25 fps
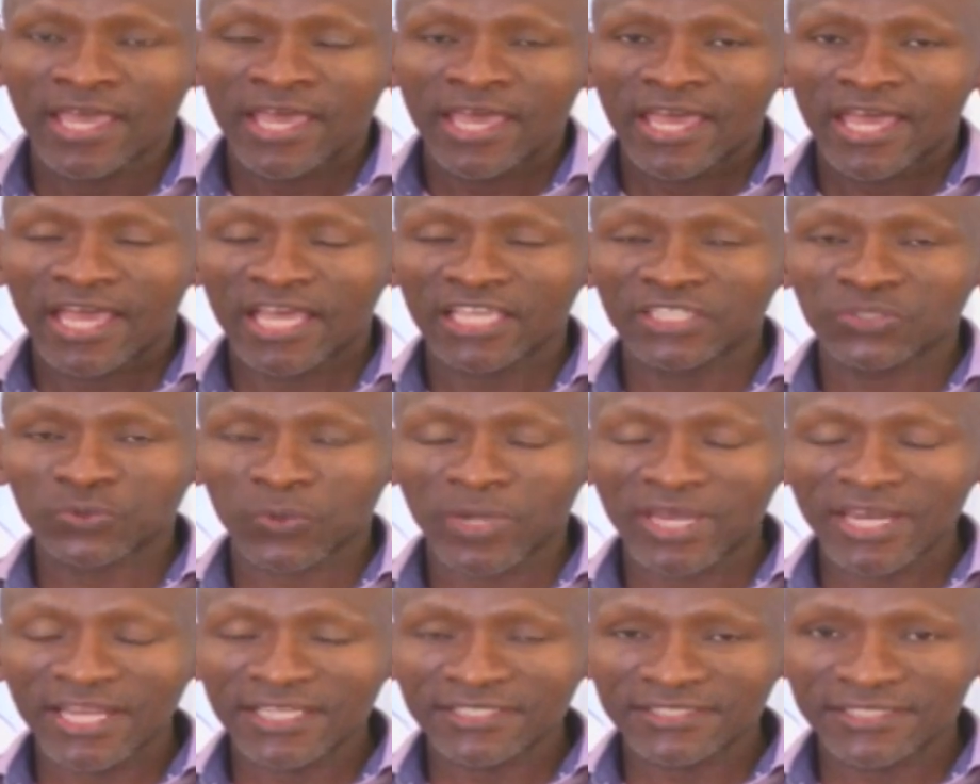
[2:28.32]
as
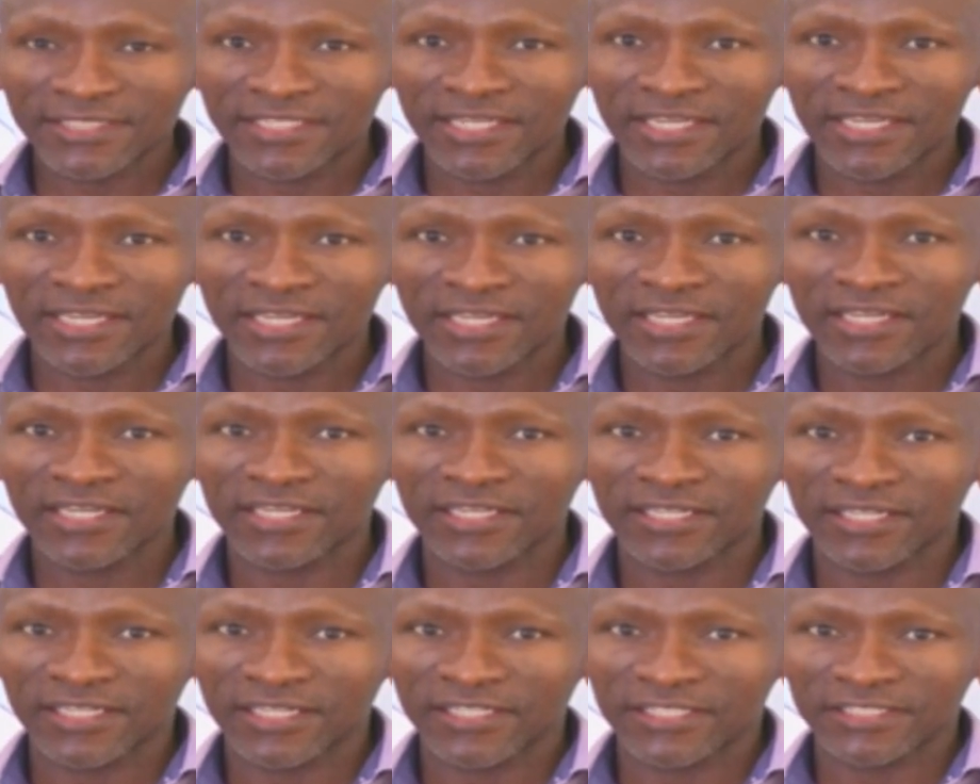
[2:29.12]
well as
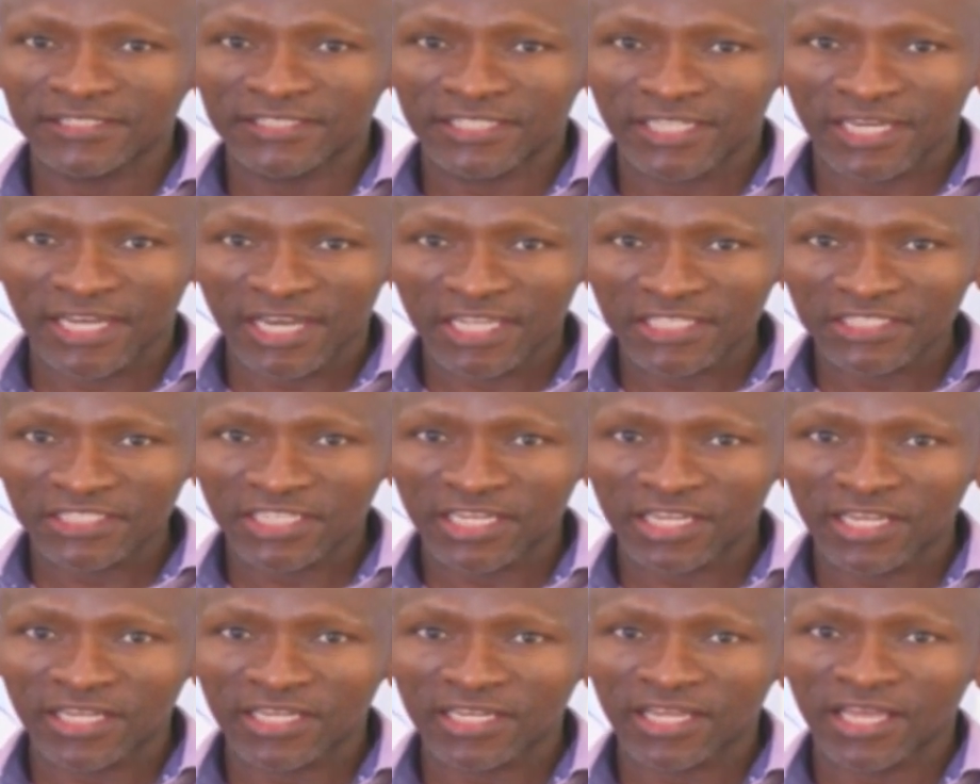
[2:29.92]
the
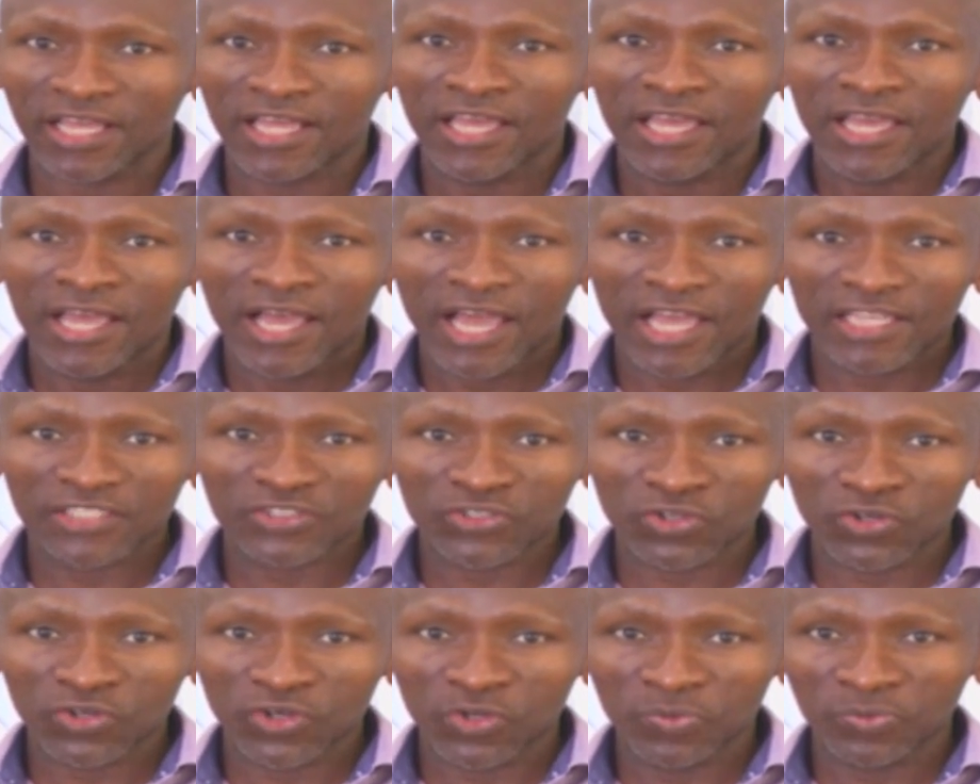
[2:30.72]
International
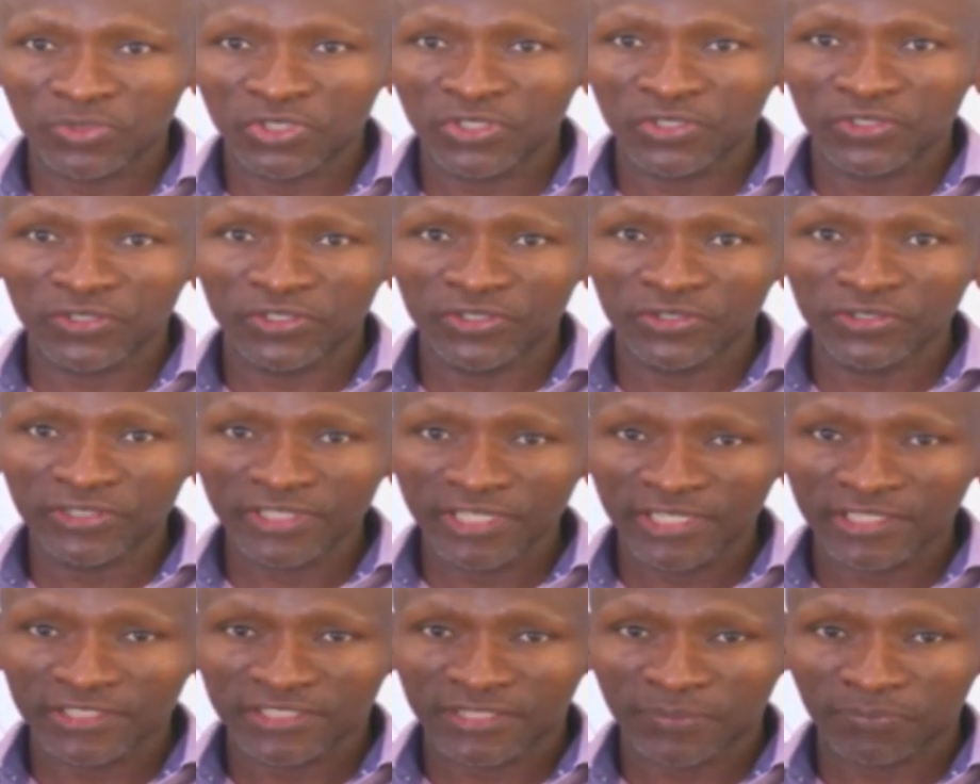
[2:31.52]
Astronomy
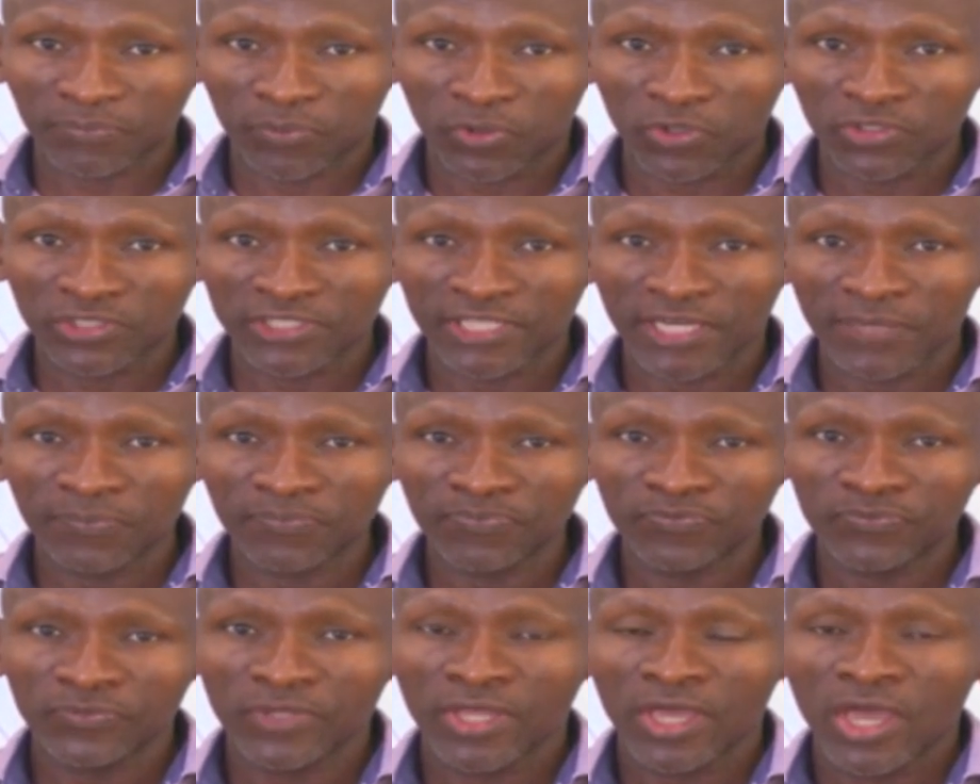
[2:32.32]
Union
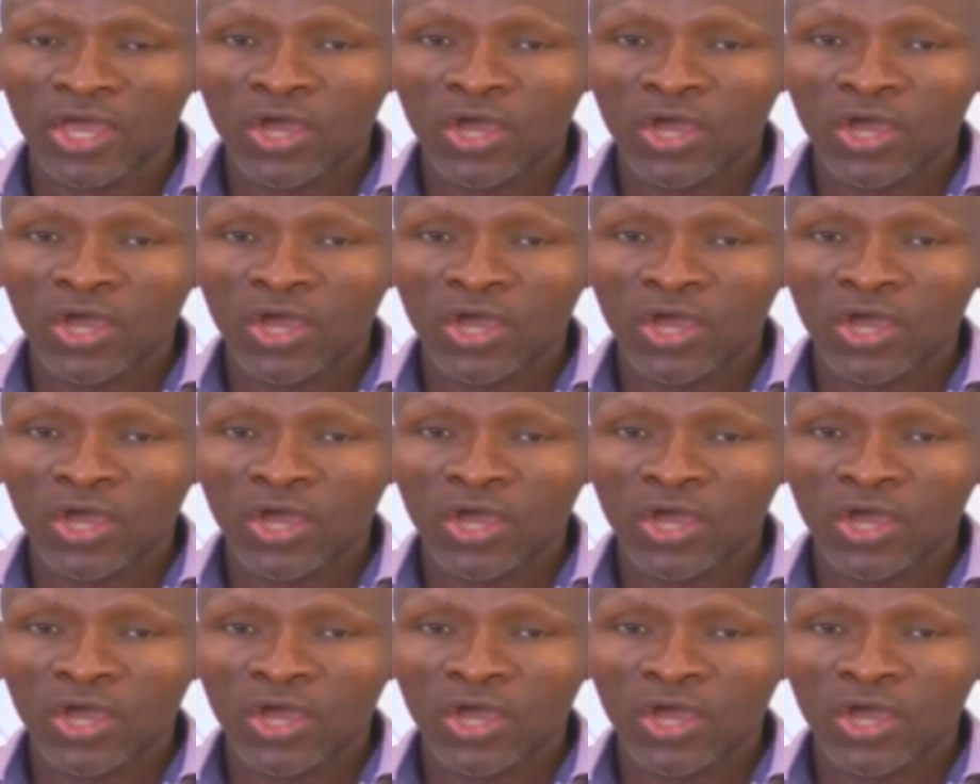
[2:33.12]
Symposium